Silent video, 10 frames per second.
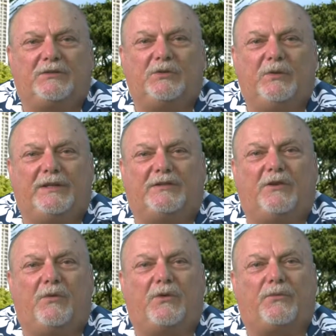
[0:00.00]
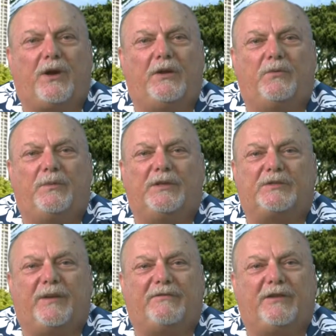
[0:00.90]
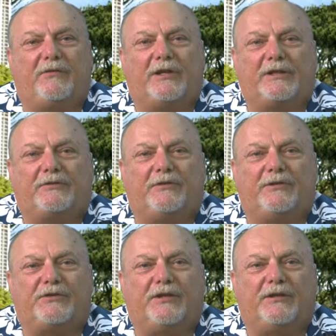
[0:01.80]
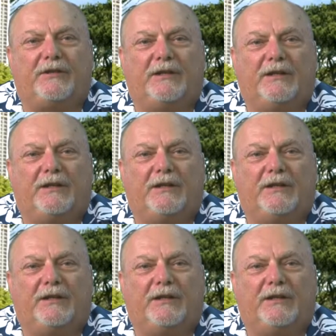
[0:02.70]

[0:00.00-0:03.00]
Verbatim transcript: 2 weeks ago with Ryan Wobens, my favorite electrical engineer.